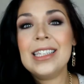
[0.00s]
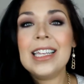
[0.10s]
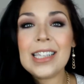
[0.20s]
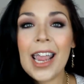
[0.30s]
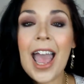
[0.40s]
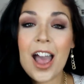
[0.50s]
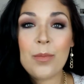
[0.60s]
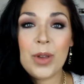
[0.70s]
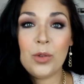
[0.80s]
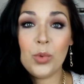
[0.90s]
since I
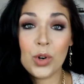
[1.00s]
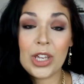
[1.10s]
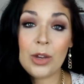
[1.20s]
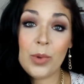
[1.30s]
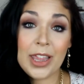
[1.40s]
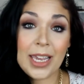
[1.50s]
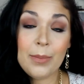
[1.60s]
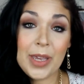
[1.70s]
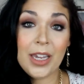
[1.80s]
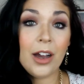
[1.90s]
have been working with
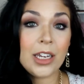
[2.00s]
MBA